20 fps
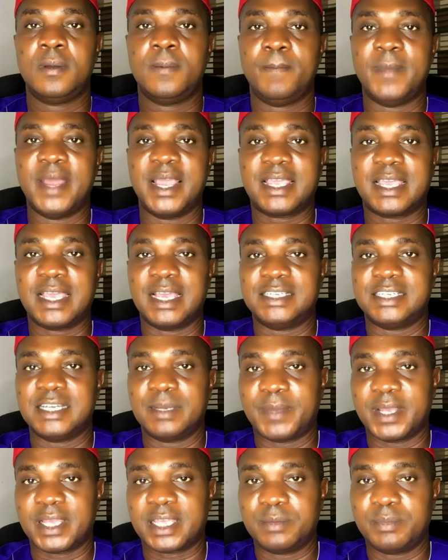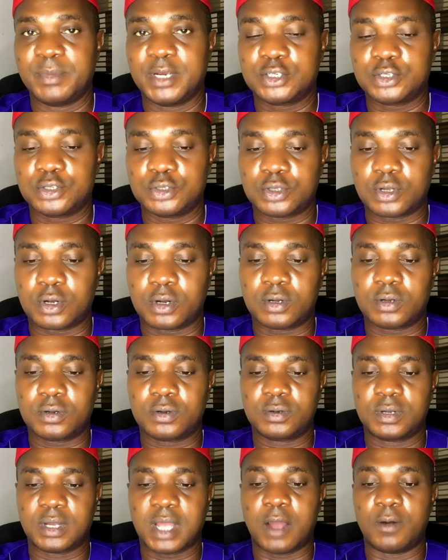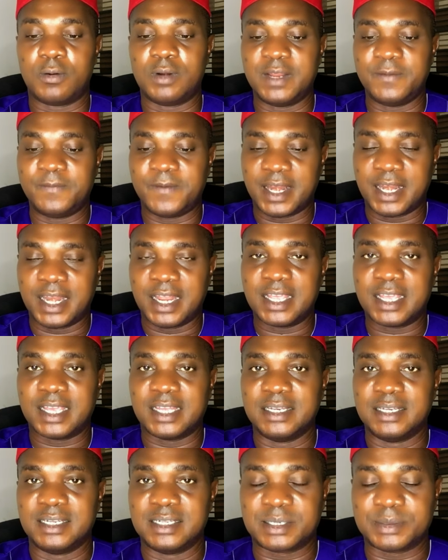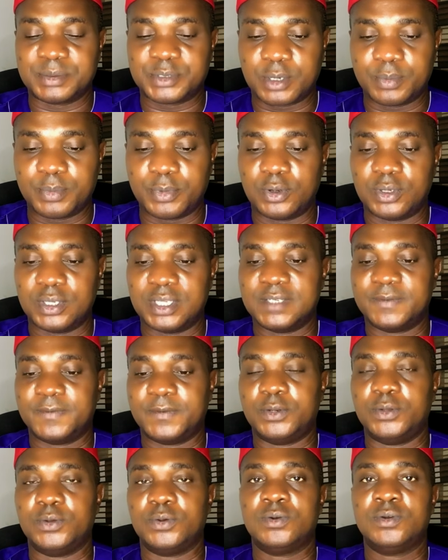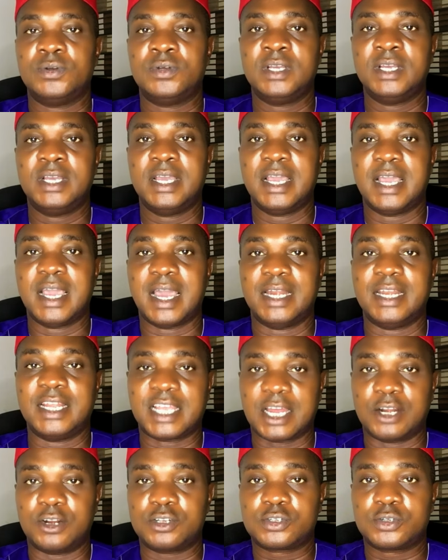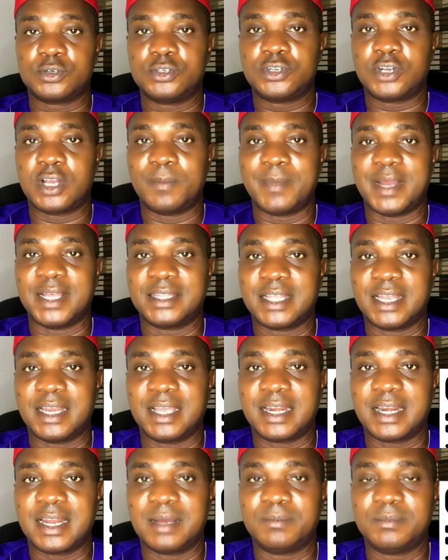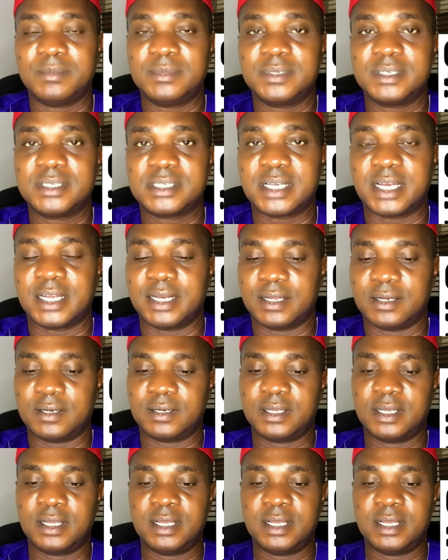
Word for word: make a JPEG image to talk, I'll leave a link in the description below this video. And you can also join my Telegram channel.